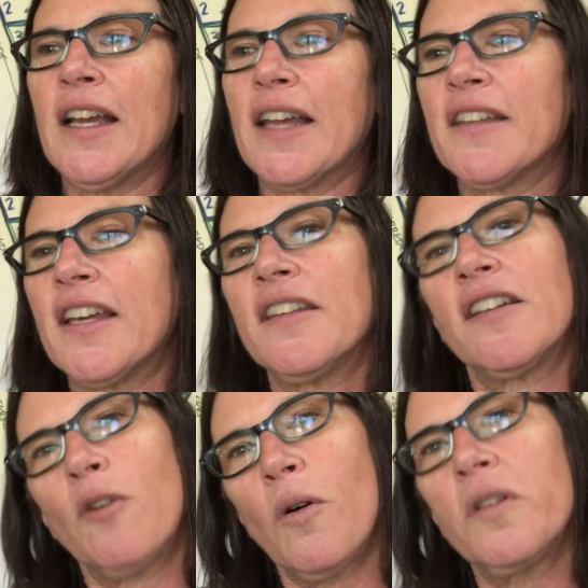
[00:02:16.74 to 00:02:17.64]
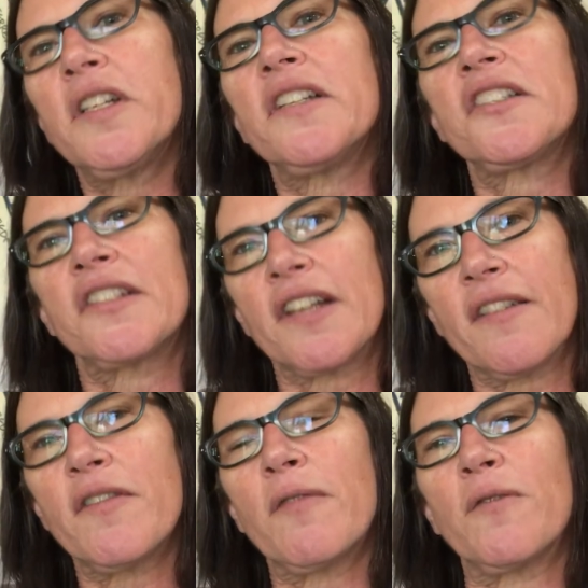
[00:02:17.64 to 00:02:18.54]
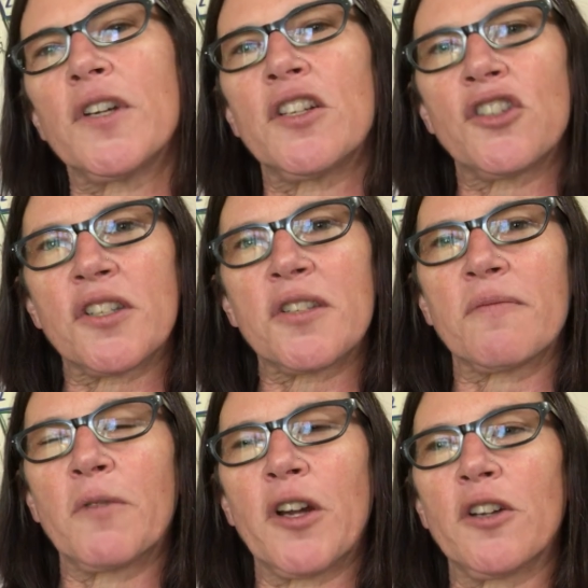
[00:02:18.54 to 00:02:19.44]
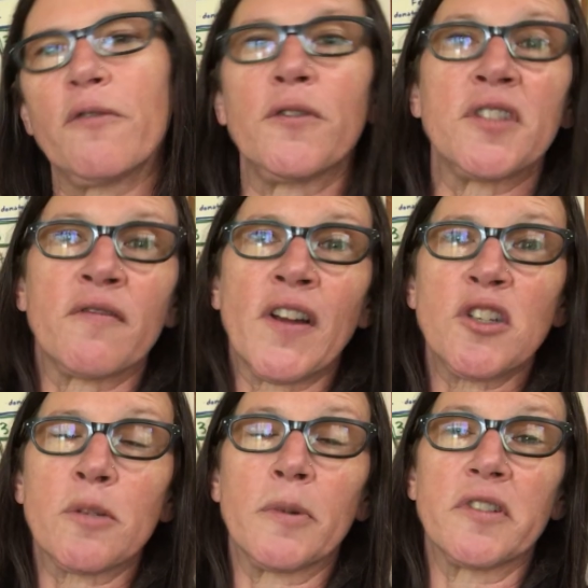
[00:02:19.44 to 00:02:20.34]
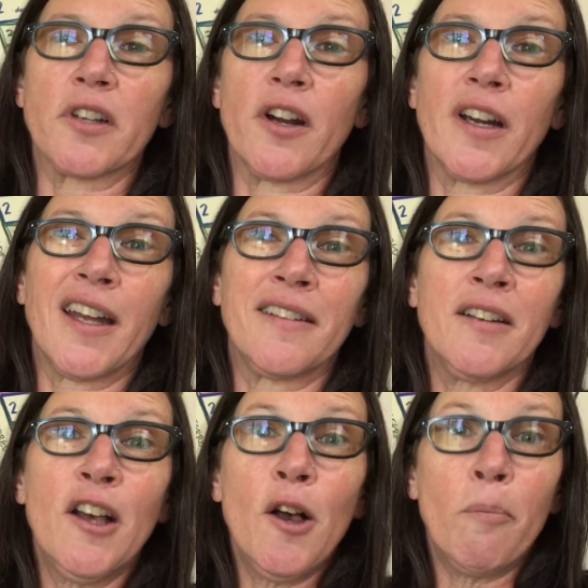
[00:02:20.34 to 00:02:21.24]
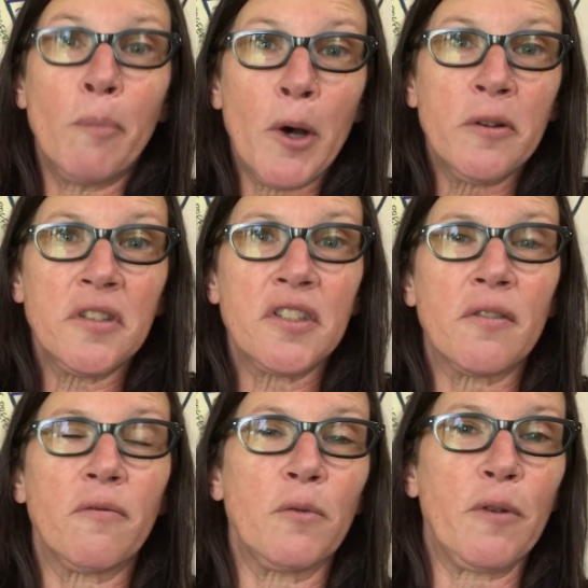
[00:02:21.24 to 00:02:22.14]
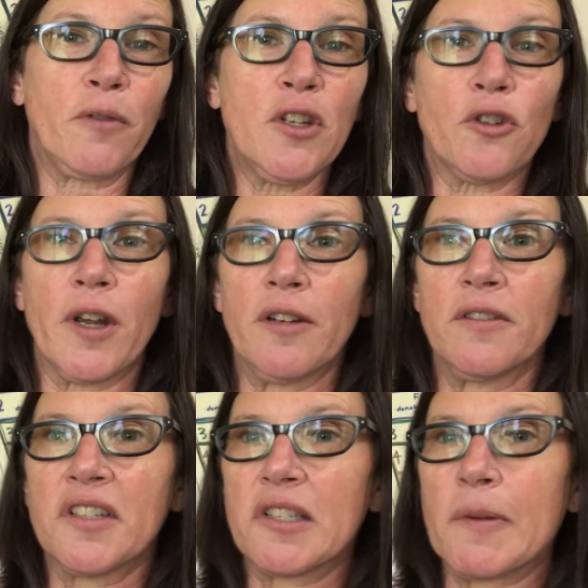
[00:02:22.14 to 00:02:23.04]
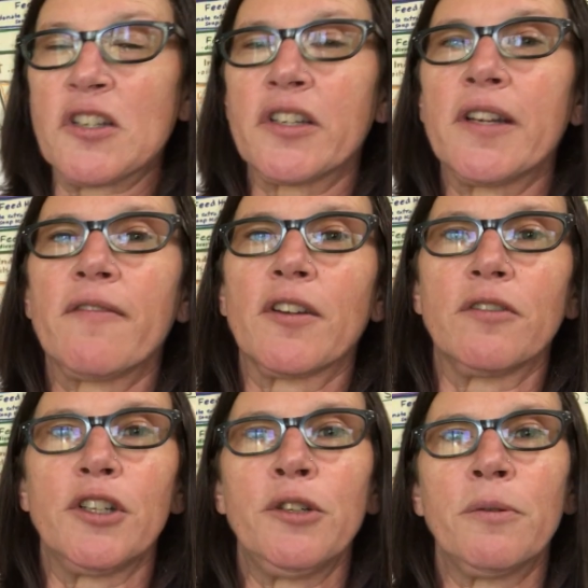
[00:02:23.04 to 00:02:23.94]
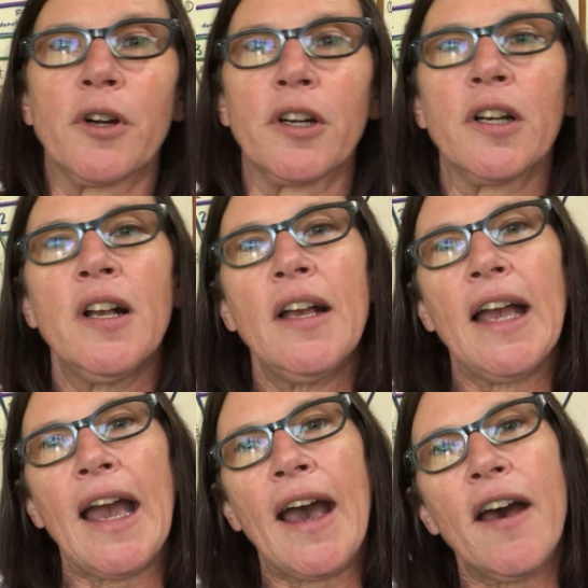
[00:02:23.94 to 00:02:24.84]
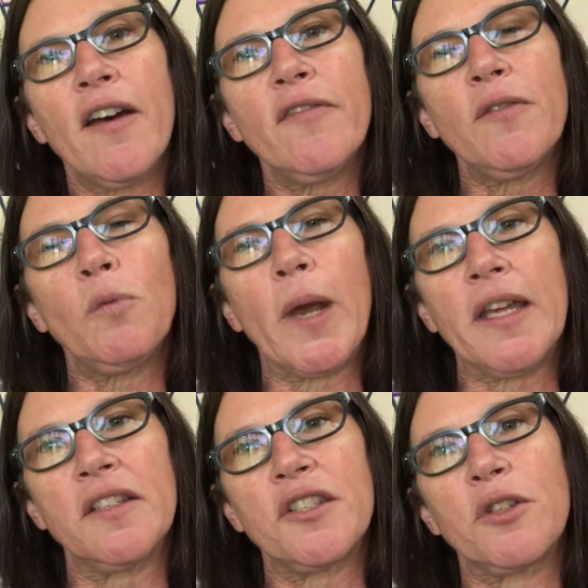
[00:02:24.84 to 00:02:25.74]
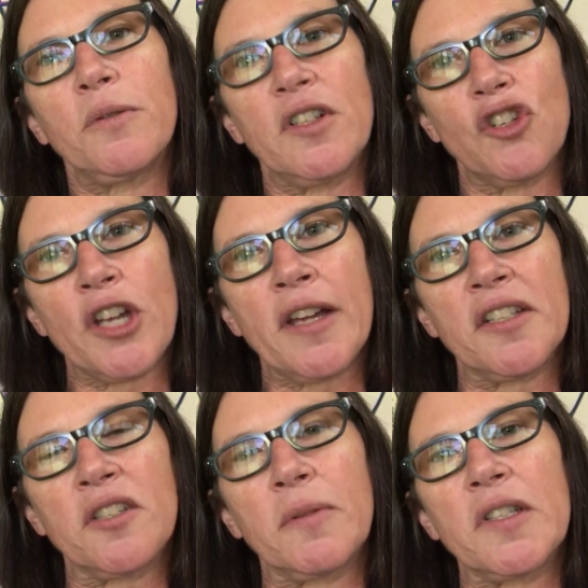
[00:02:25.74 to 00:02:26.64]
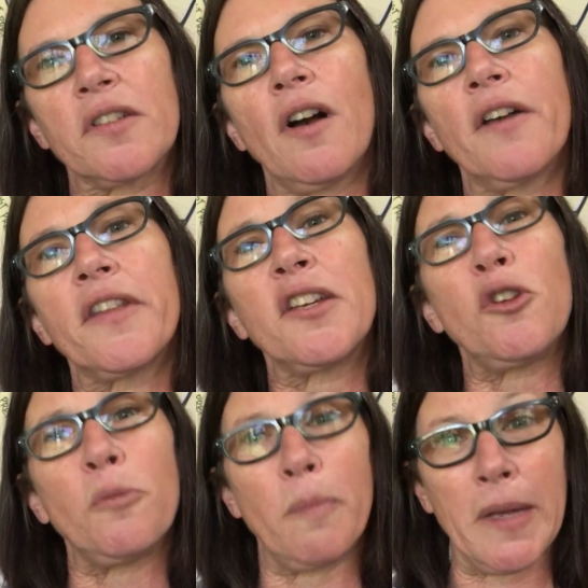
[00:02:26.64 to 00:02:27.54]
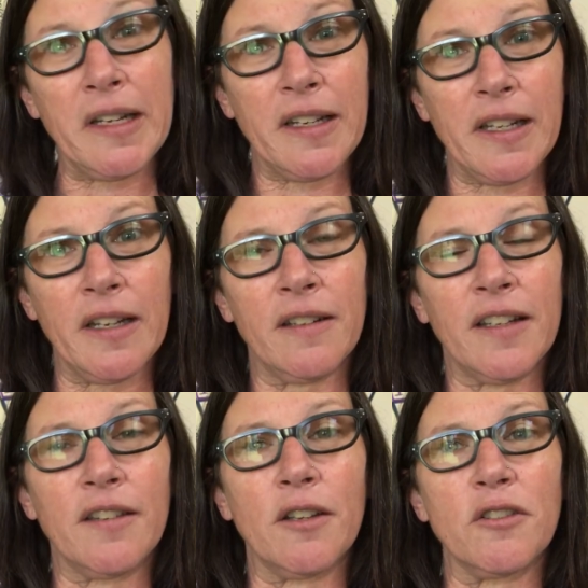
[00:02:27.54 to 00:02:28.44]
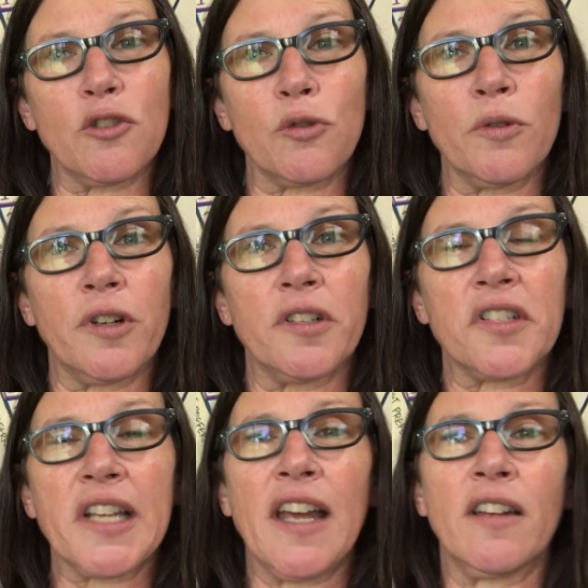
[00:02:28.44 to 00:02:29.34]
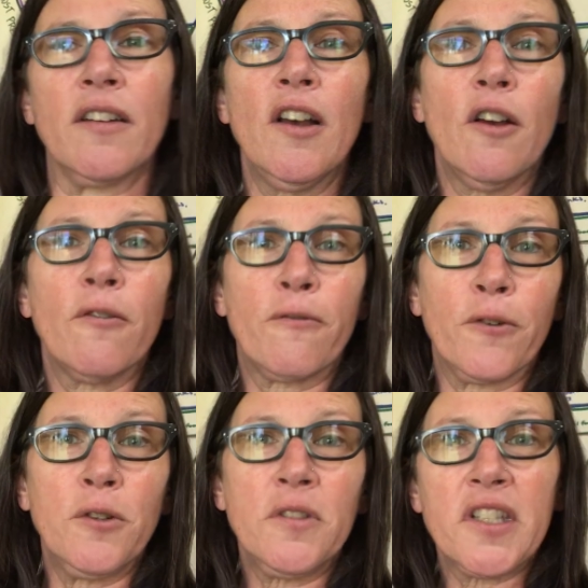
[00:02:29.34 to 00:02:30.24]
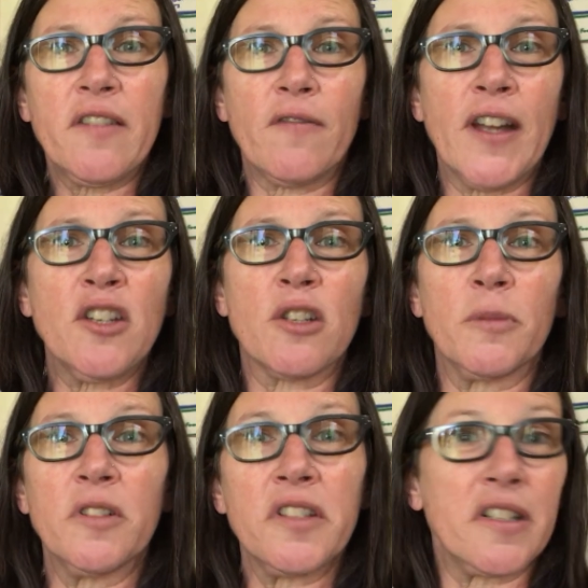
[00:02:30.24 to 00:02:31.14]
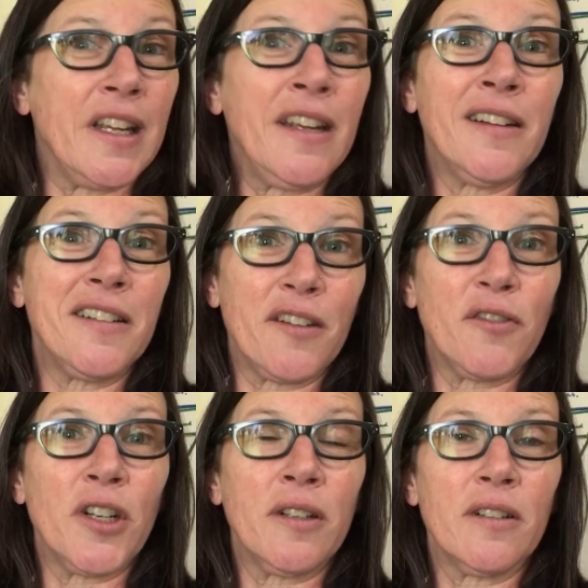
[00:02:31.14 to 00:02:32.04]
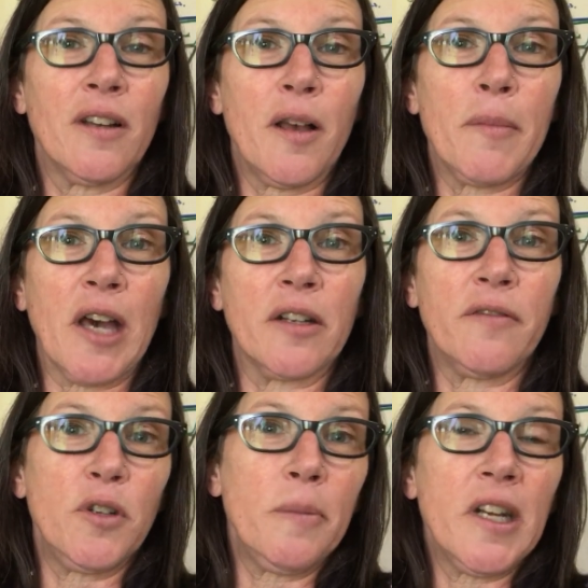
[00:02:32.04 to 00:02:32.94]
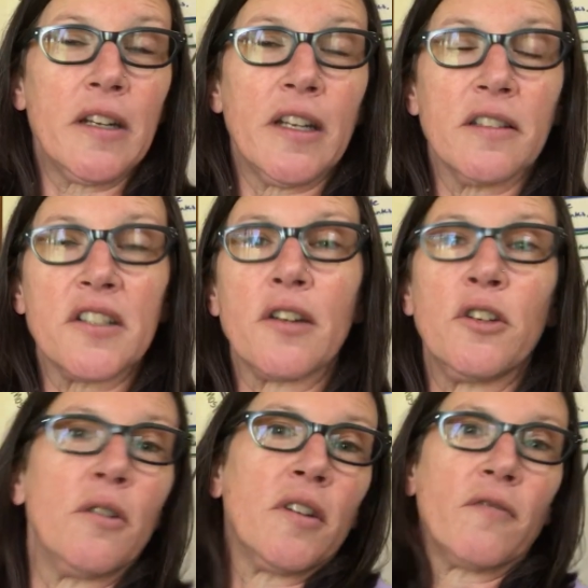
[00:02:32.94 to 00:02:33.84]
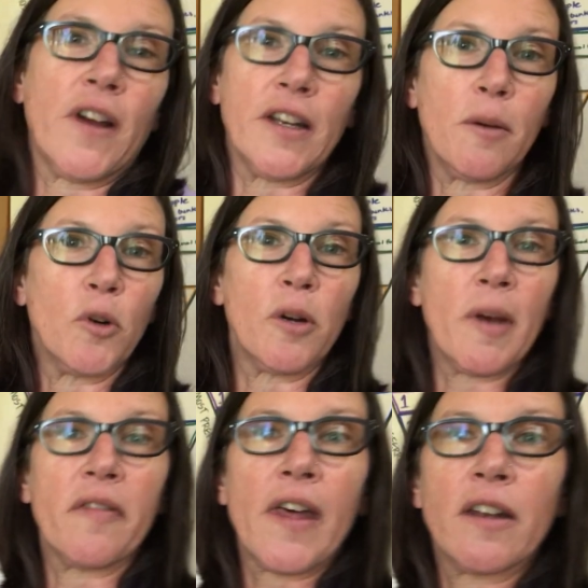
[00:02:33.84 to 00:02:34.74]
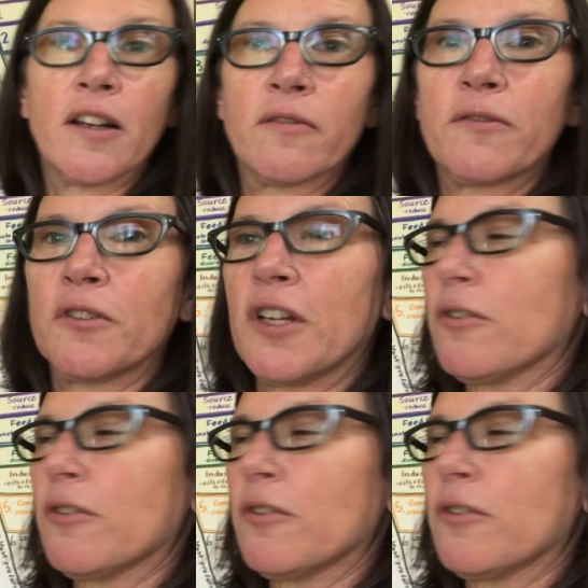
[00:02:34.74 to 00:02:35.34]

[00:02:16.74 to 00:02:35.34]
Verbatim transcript: and then the coldest of the fridge is where your fruits and vegetables are and most refrigerators, especially if they're newer, have ways to adjust what's called the humidity in those drawers. And fruits and vegetables need a different amount of humidity. And so you can find out more about that on Food